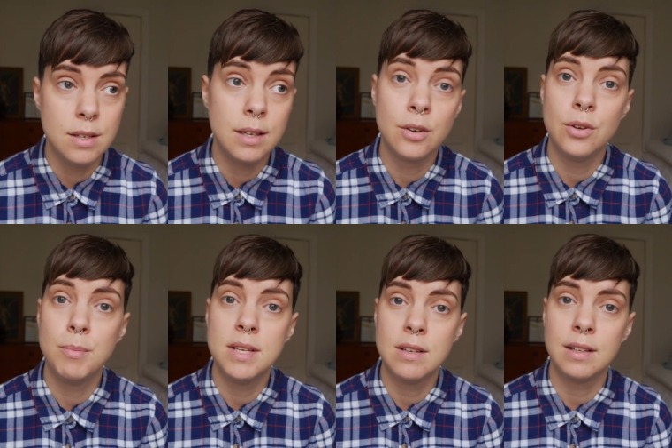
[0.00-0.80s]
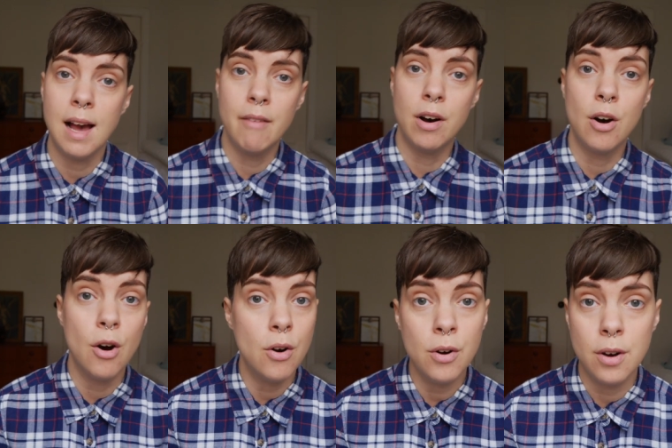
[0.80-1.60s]
He could basically have a
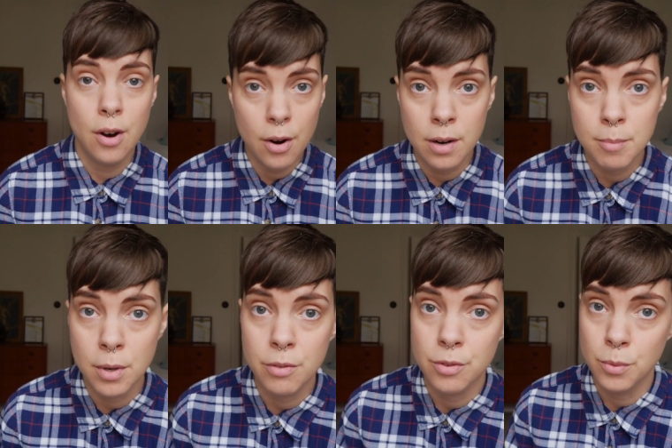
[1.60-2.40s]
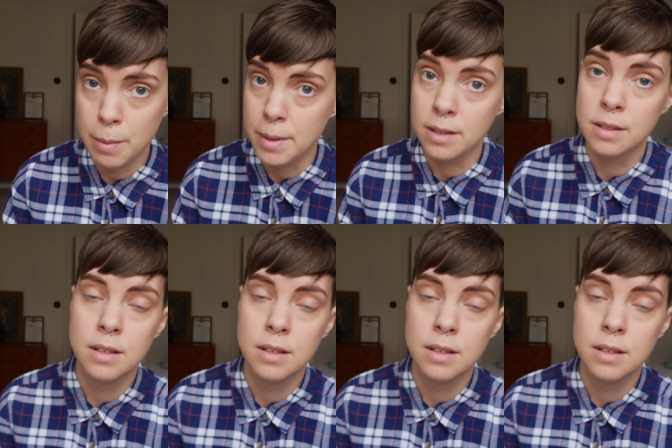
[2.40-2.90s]
har harem of women